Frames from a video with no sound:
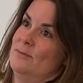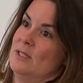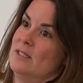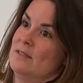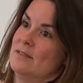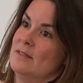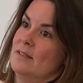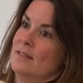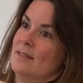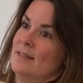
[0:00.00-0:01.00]
which is
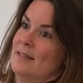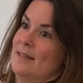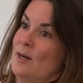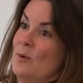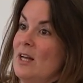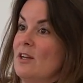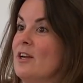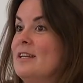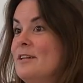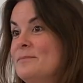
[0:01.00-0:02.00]
a while ago
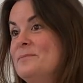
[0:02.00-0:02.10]
now.